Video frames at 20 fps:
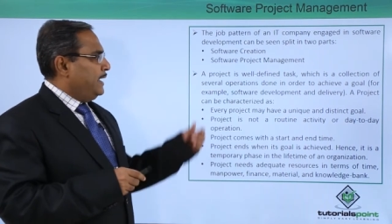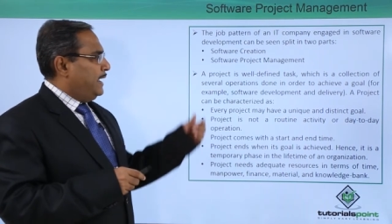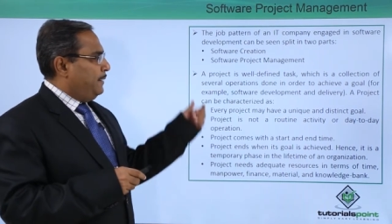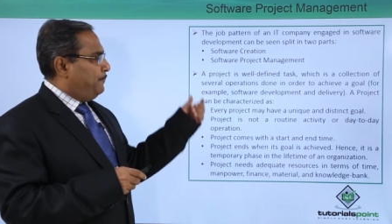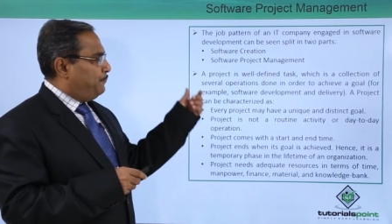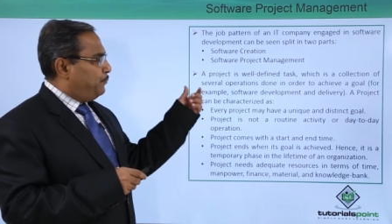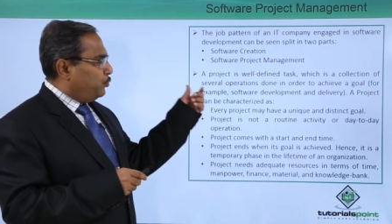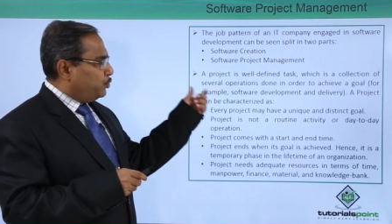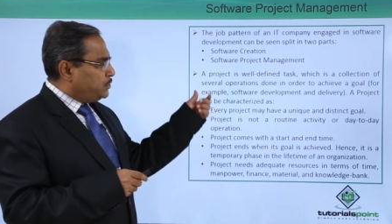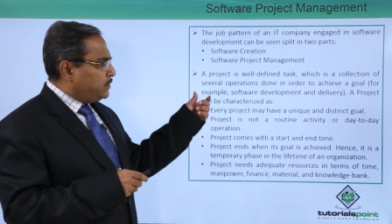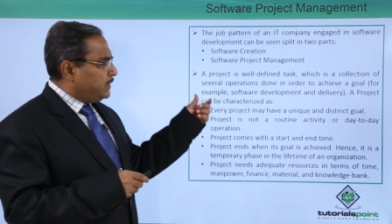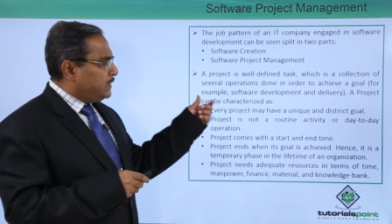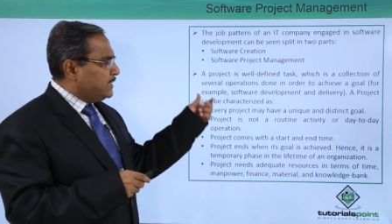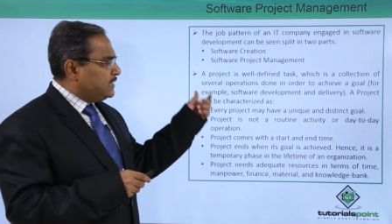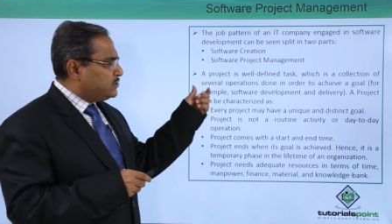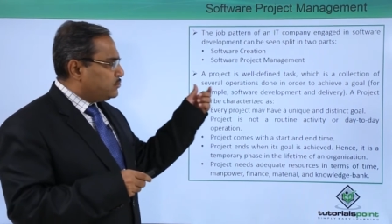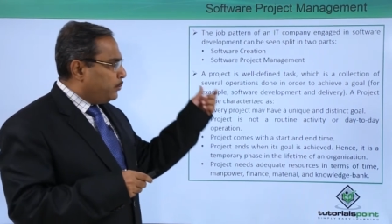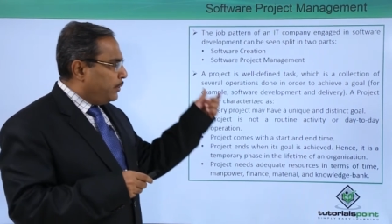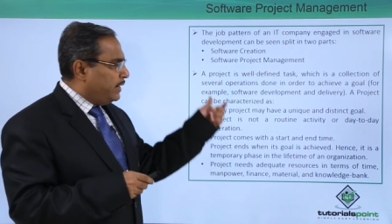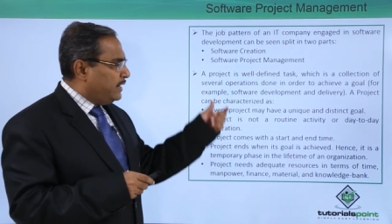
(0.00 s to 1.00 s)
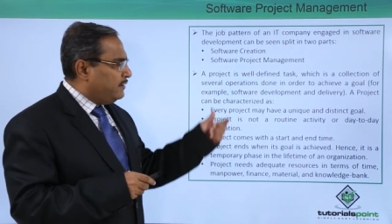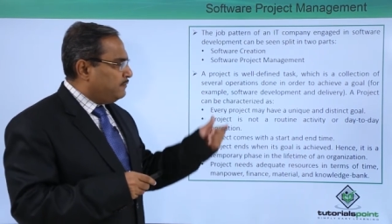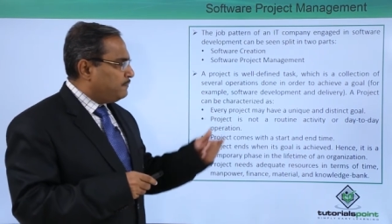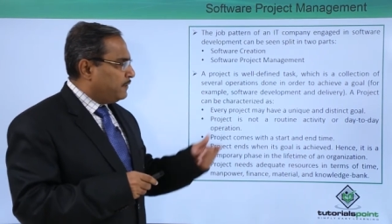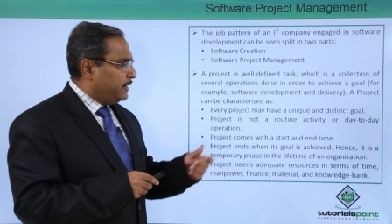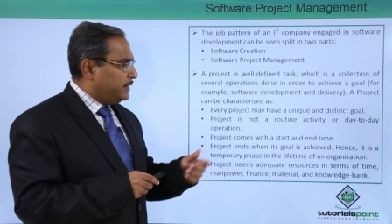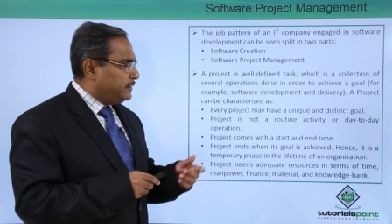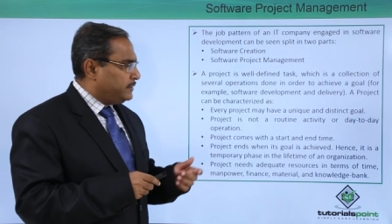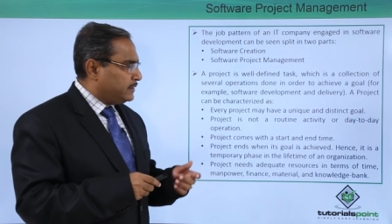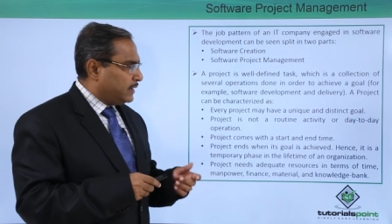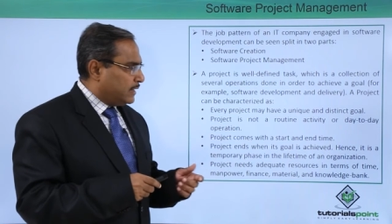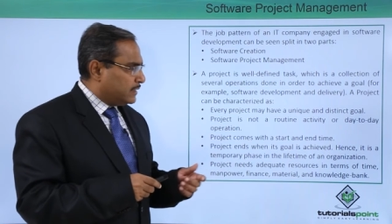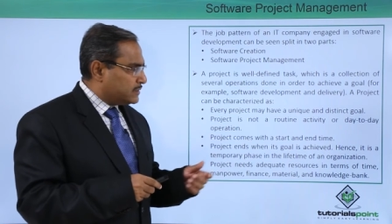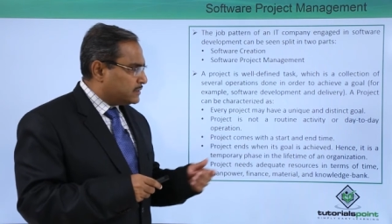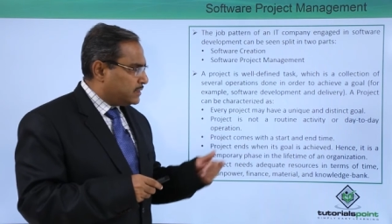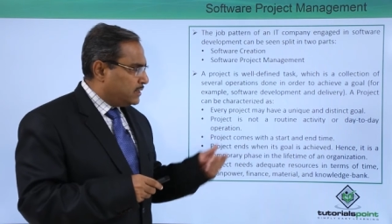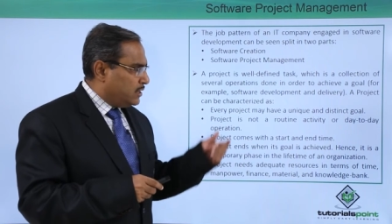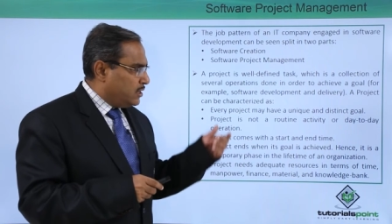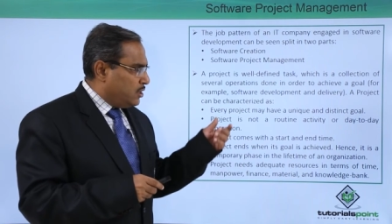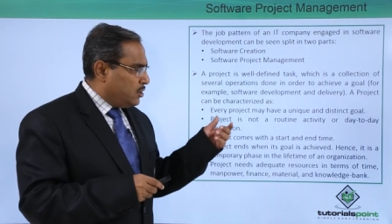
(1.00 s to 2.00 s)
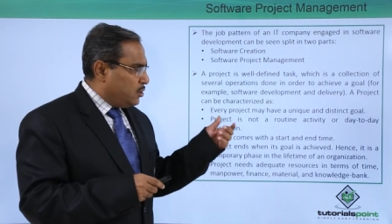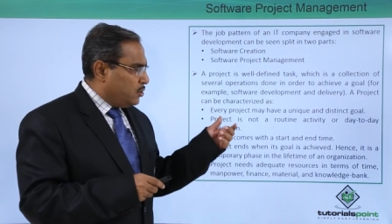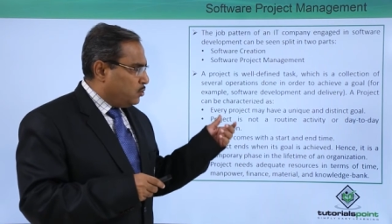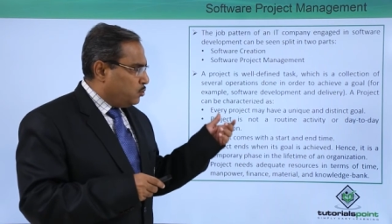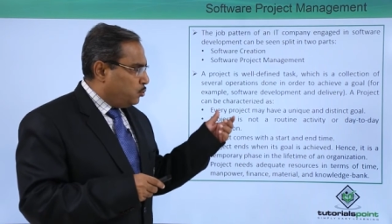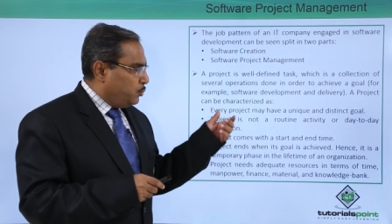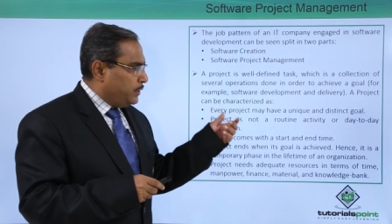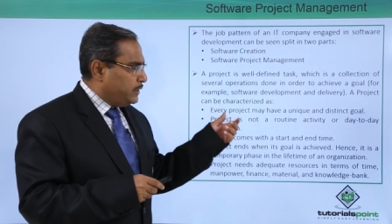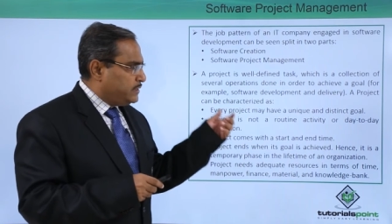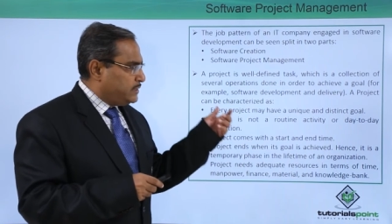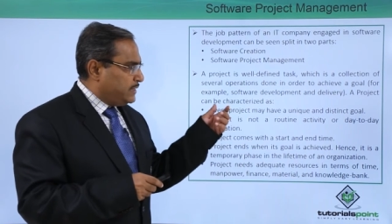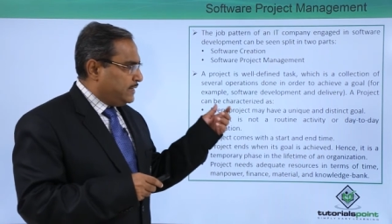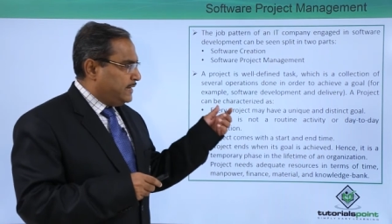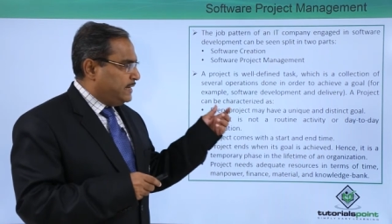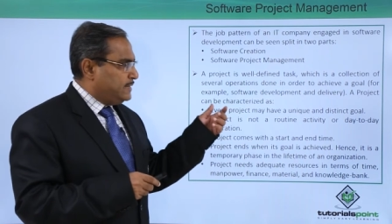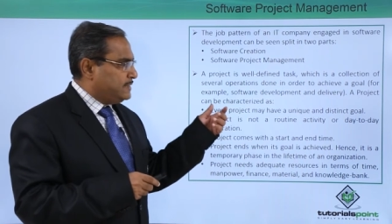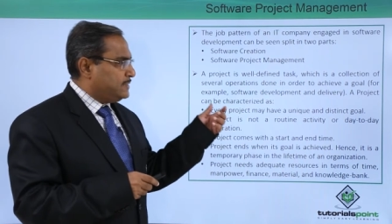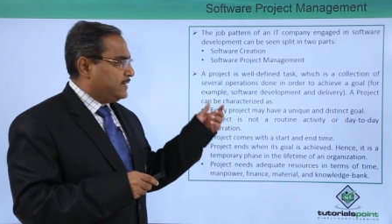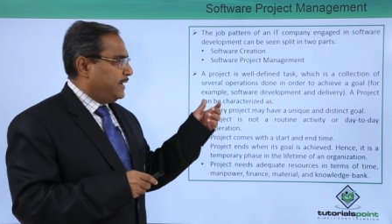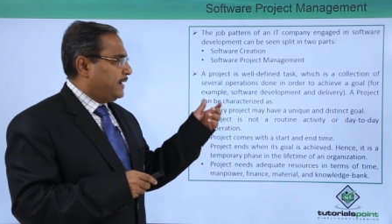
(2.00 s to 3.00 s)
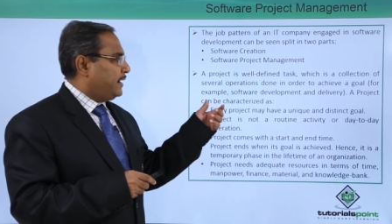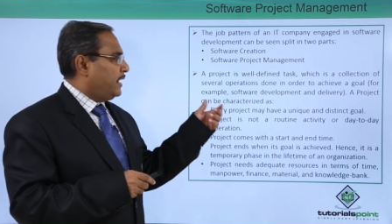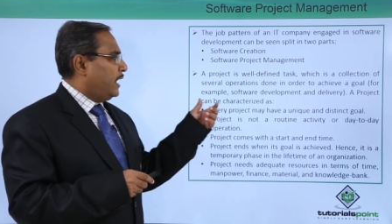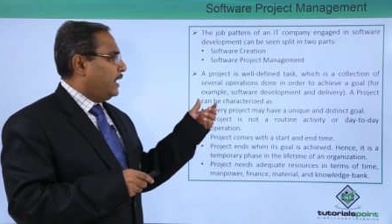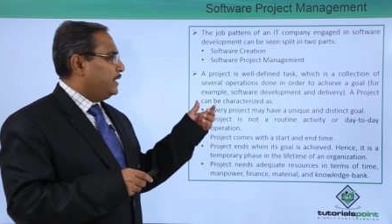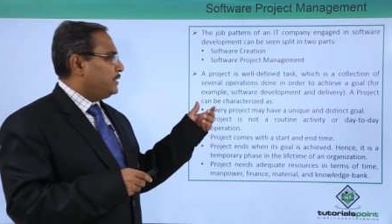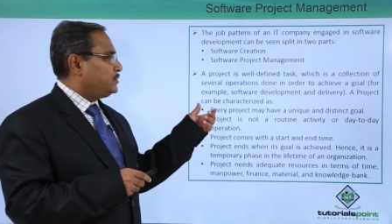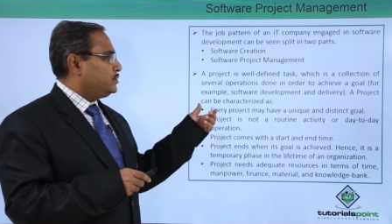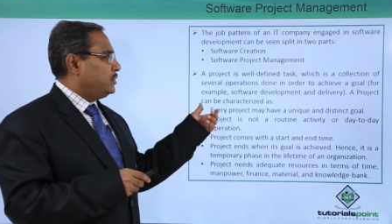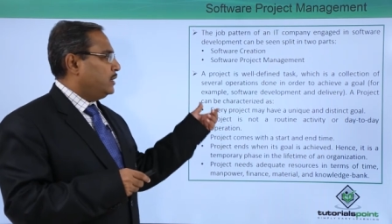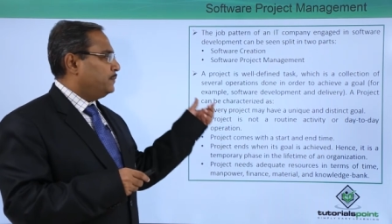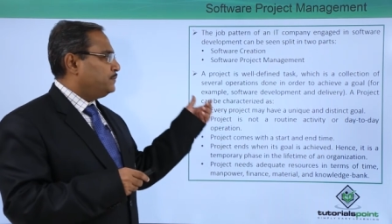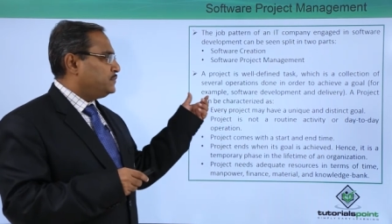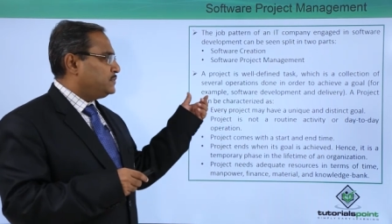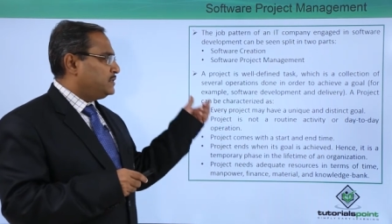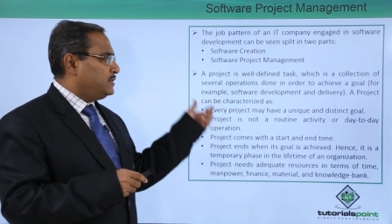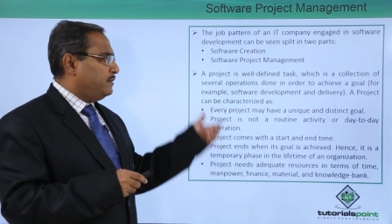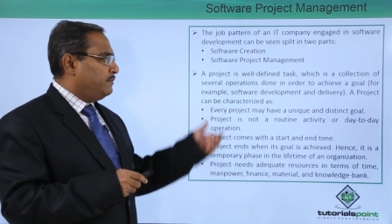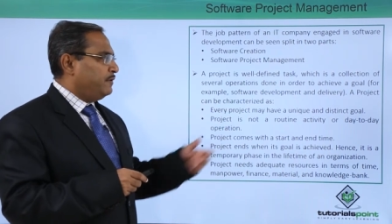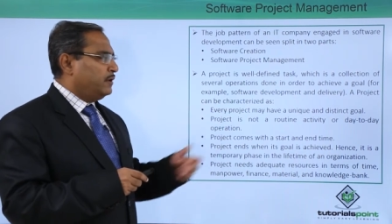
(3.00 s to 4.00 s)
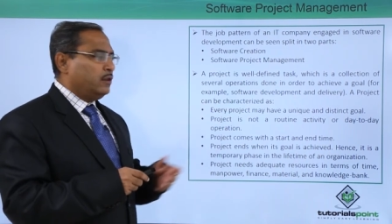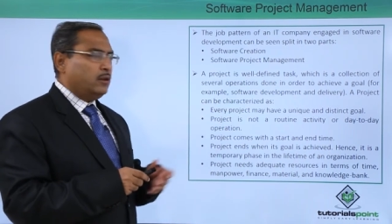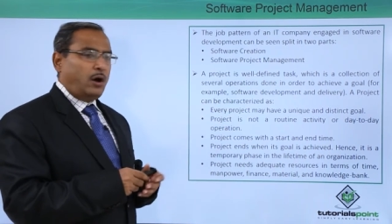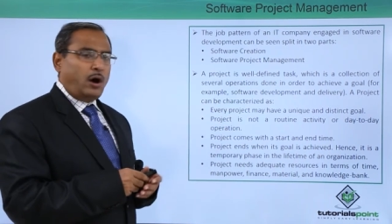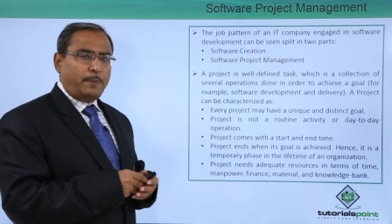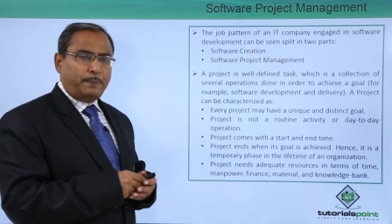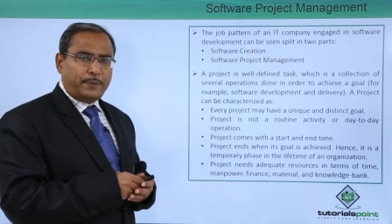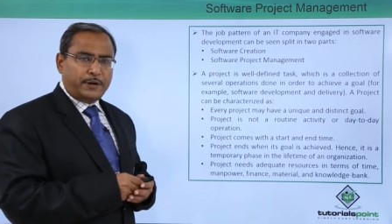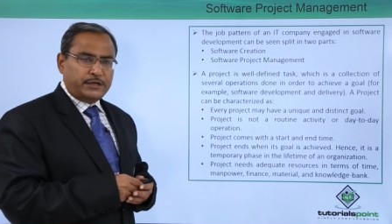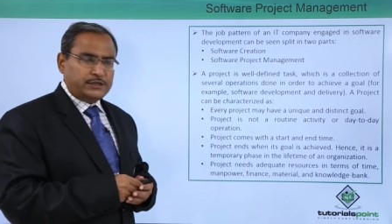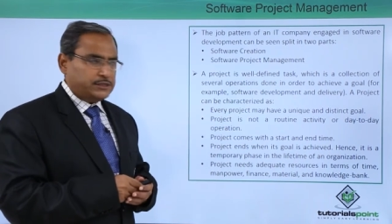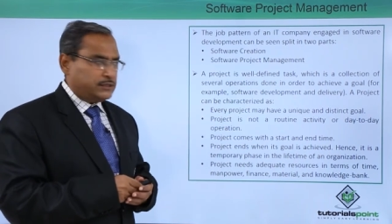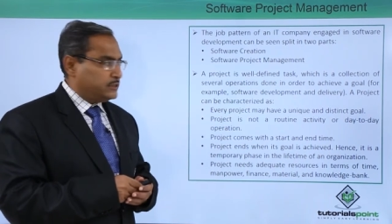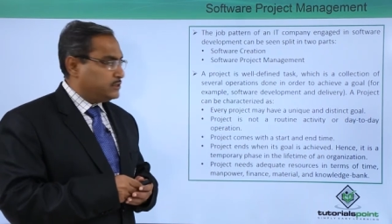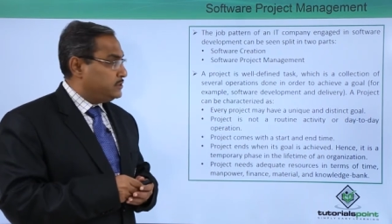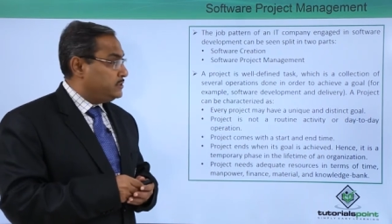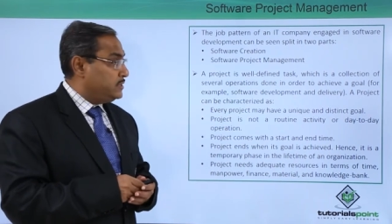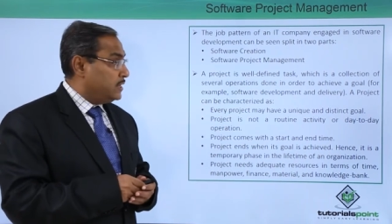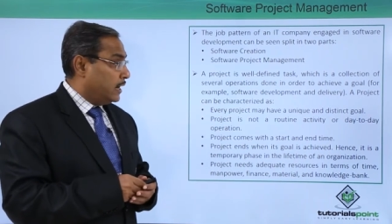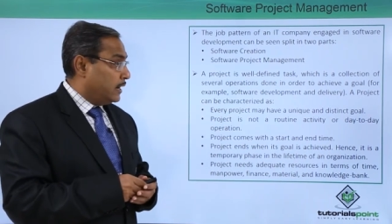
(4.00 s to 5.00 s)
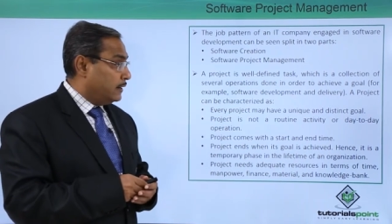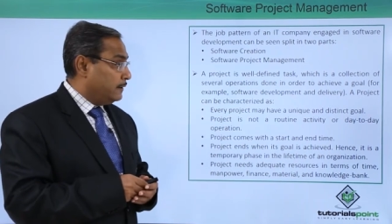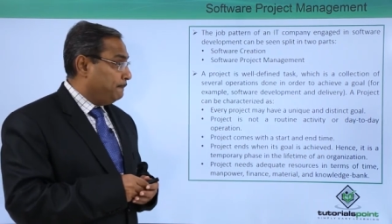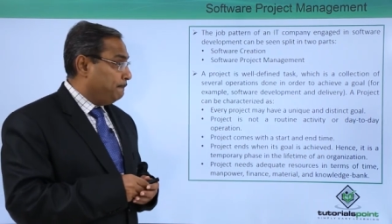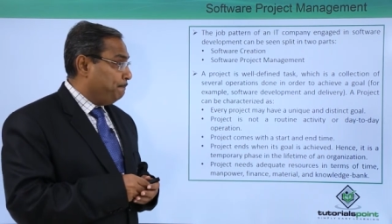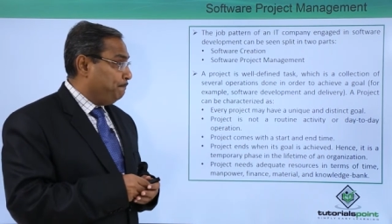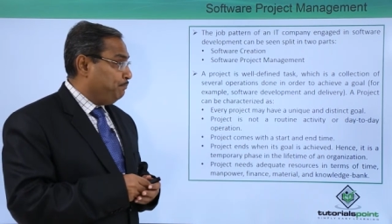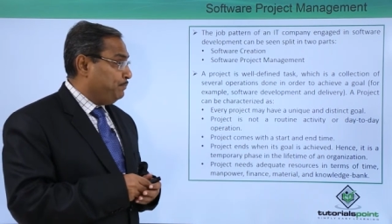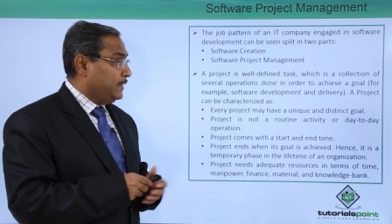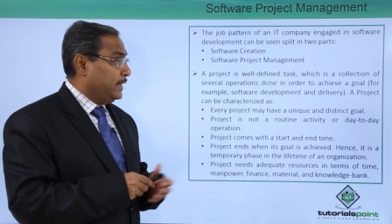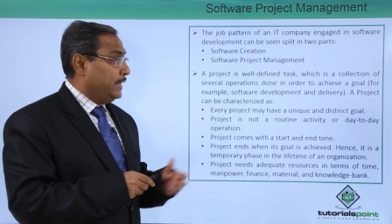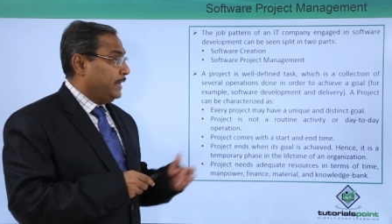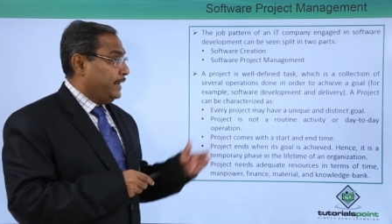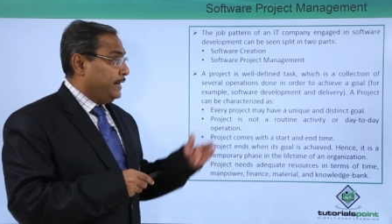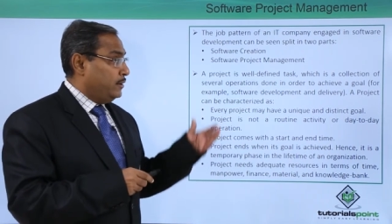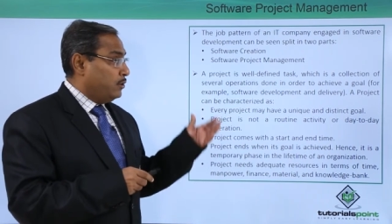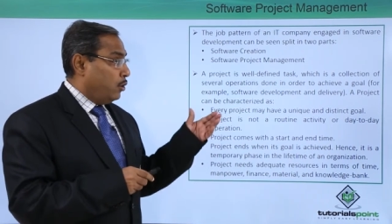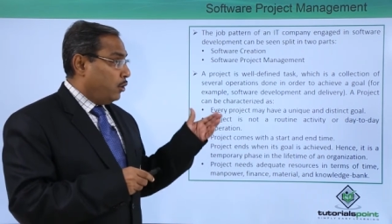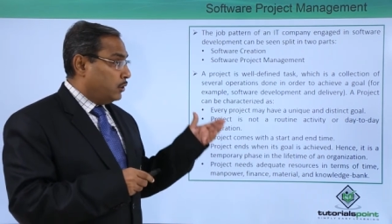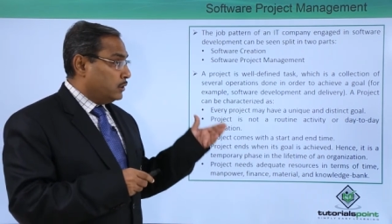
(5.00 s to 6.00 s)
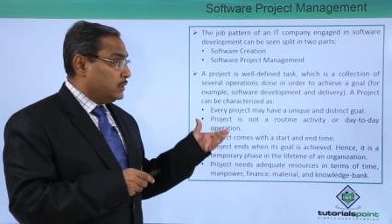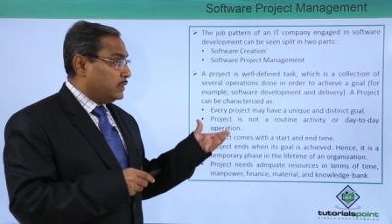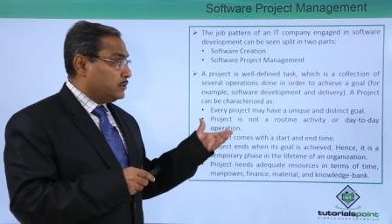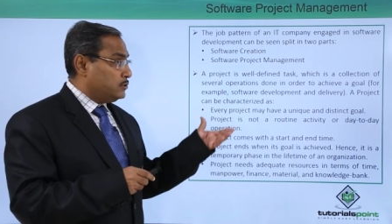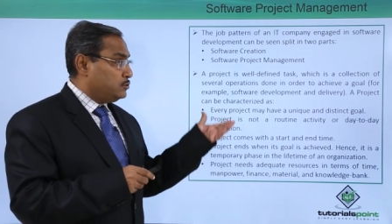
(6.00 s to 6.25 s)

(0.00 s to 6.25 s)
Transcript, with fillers: A project is a well-defined task which is a collection of several operations done in order